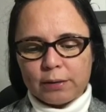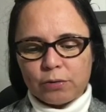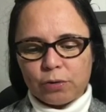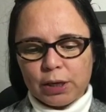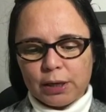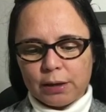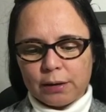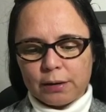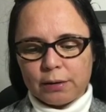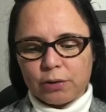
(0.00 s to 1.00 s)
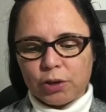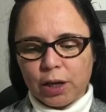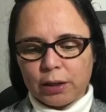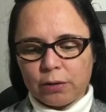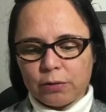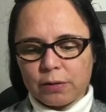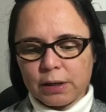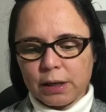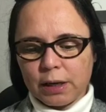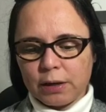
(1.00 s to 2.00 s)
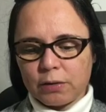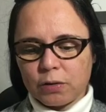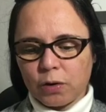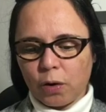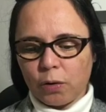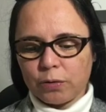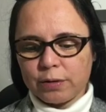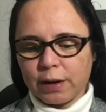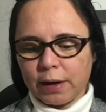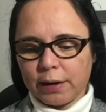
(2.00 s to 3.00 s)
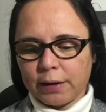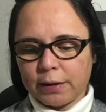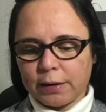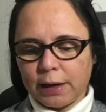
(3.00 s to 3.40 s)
triggered jealousy in Saul's heart